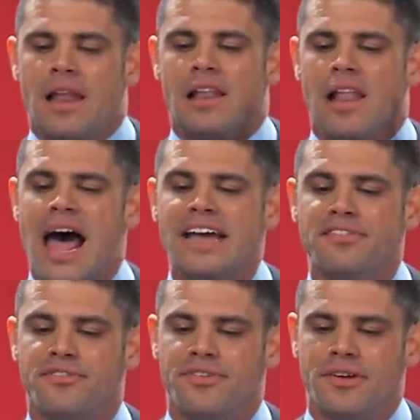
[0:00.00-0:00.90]

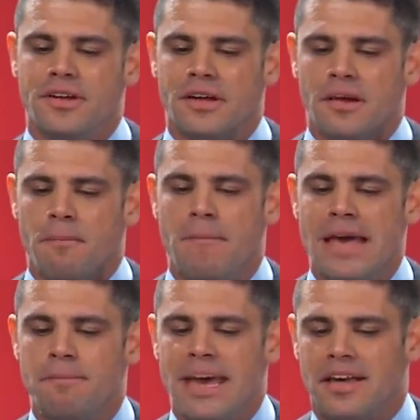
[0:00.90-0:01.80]
Life
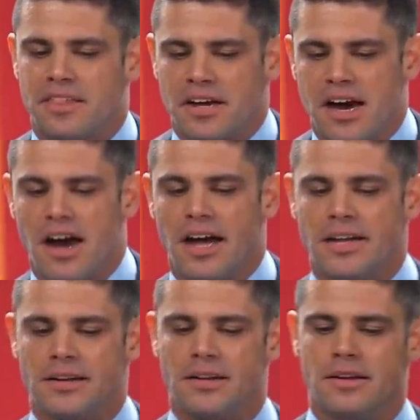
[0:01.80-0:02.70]
may make the
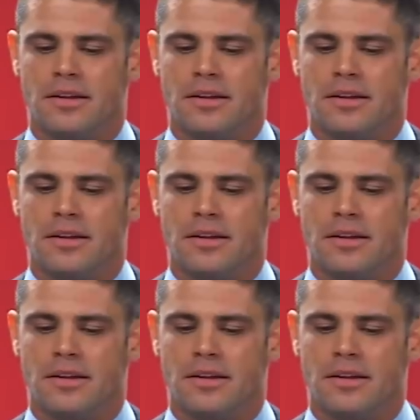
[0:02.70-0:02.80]
cut,